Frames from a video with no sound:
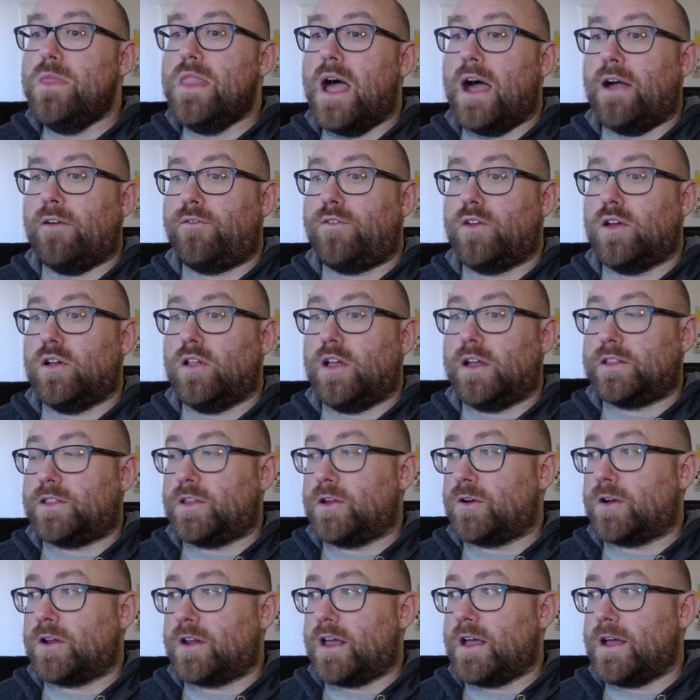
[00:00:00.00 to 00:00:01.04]
I feel like they're
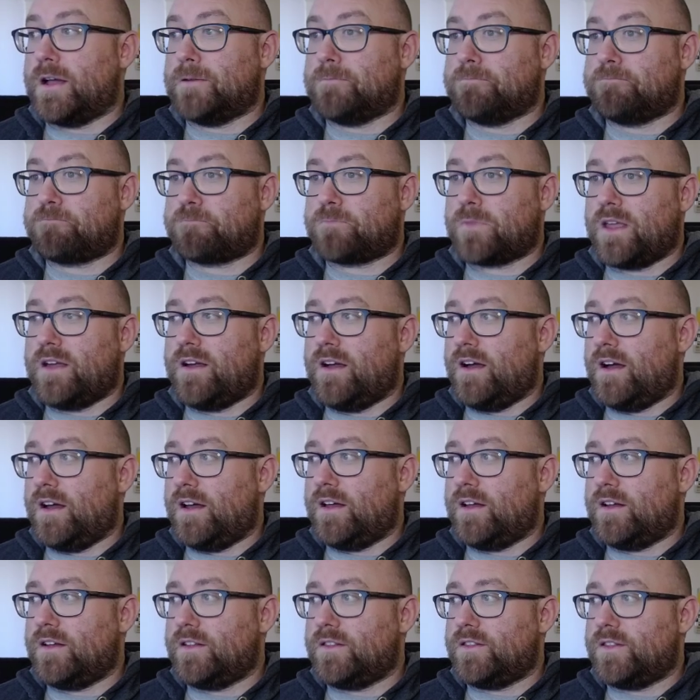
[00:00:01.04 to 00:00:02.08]
gonna
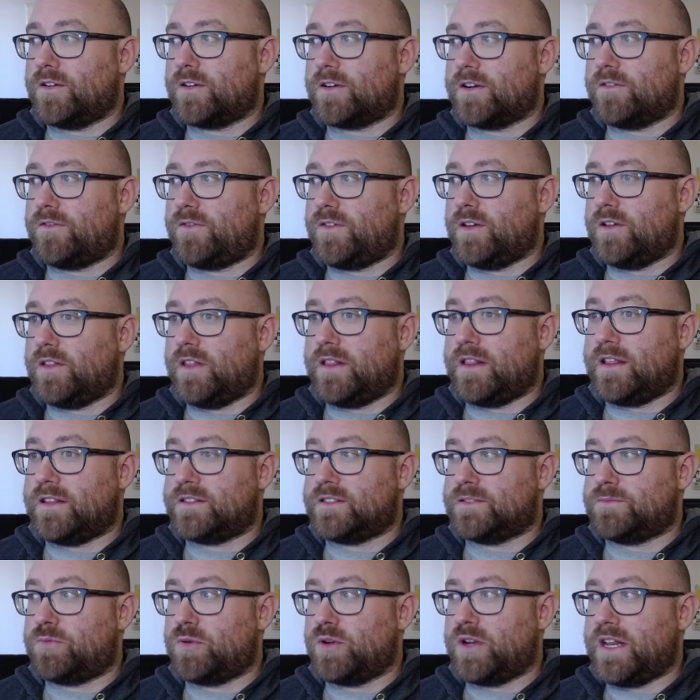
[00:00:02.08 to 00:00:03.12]
feel that this
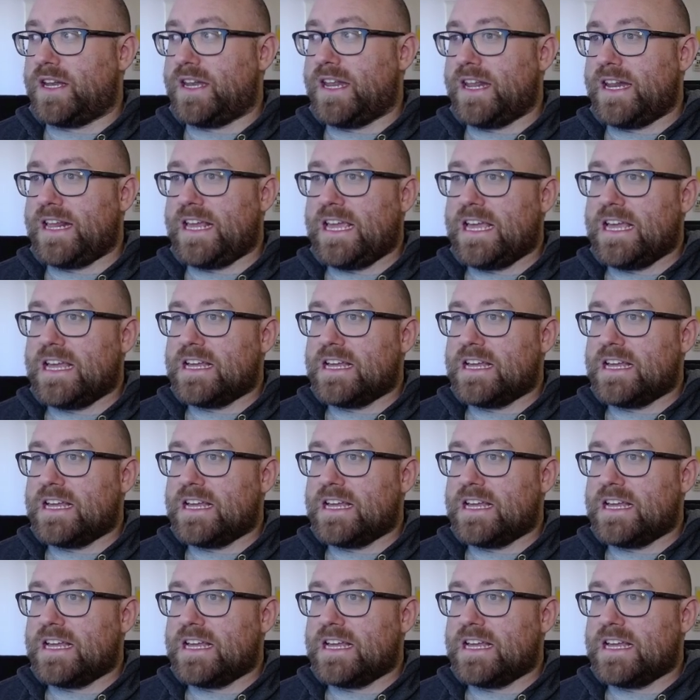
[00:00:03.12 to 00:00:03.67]
is pretty nitty.